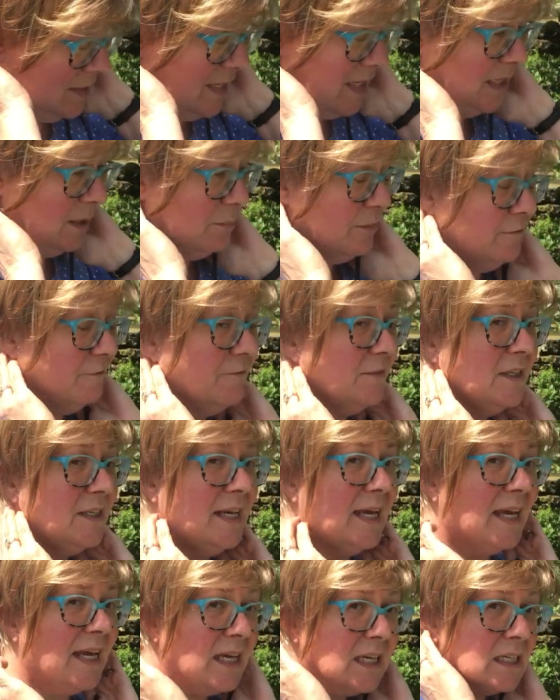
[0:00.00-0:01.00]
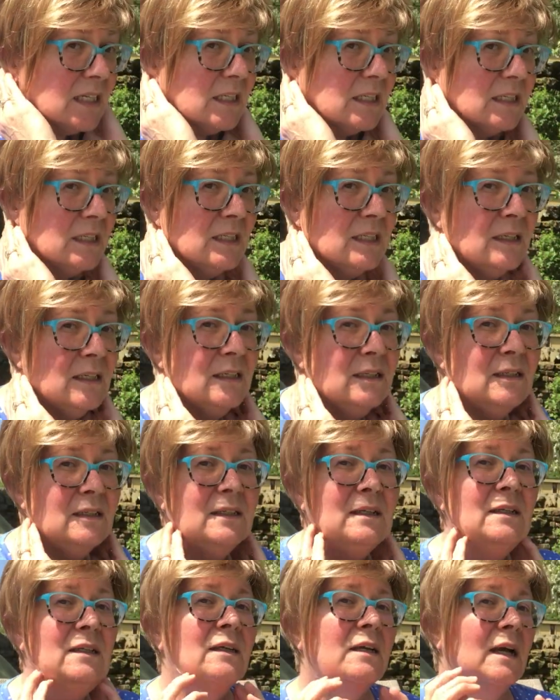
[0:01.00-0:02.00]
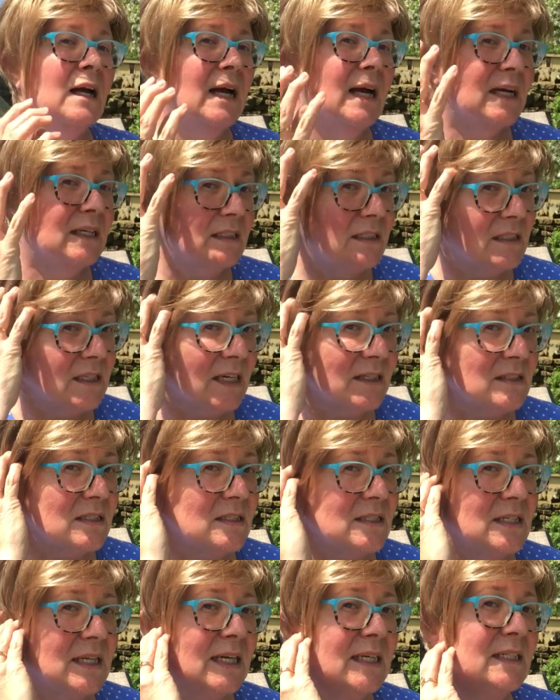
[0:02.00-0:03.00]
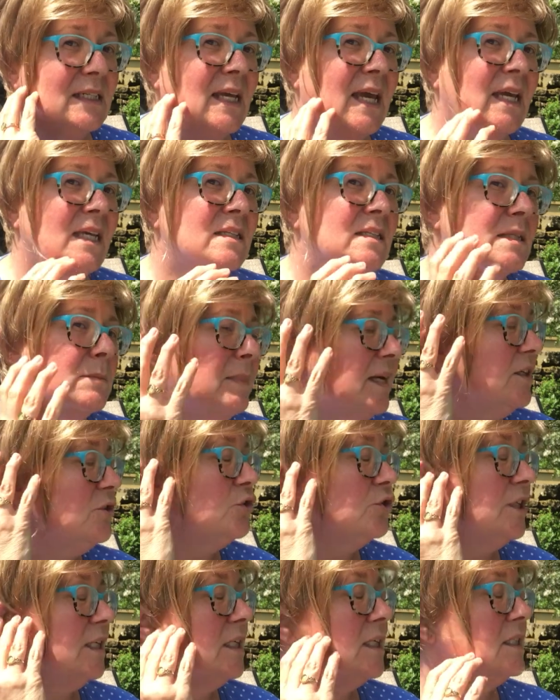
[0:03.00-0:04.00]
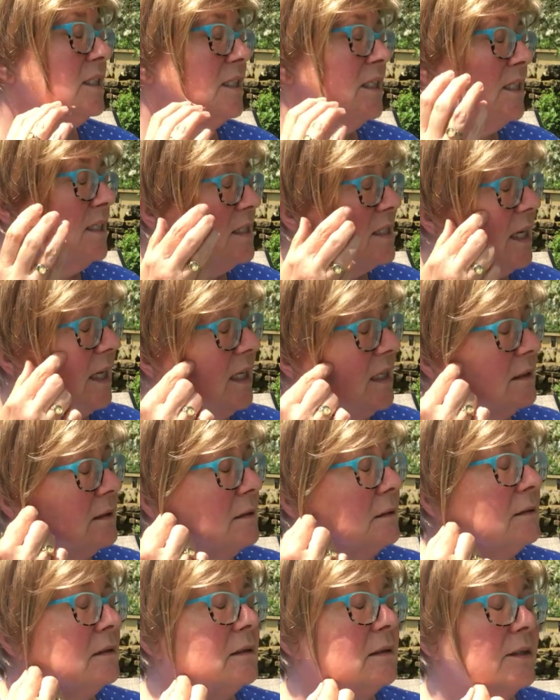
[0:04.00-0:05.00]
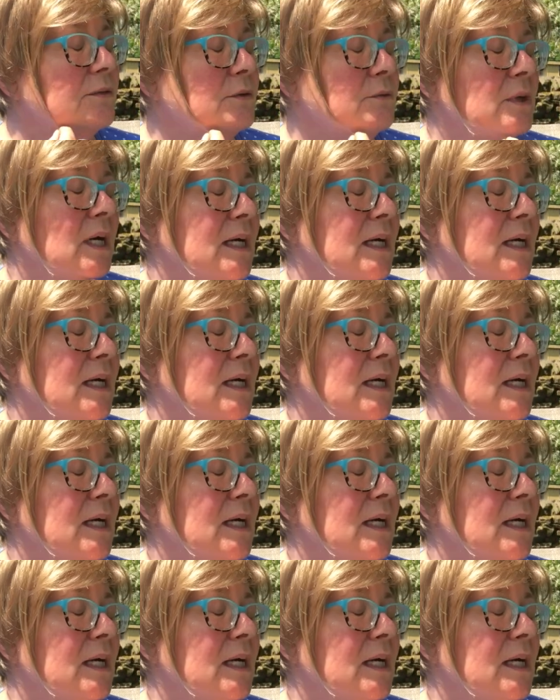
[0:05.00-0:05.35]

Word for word: the nape of the neck, and it has a slight asymmetric detail. At the